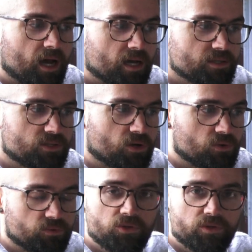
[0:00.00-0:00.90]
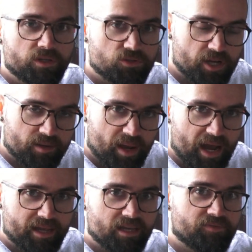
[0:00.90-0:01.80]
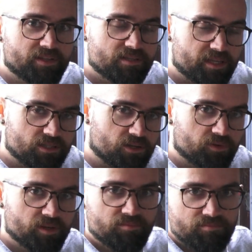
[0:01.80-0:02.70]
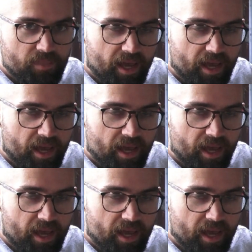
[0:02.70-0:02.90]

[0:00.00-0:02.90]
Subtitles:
so you can check back if it's $600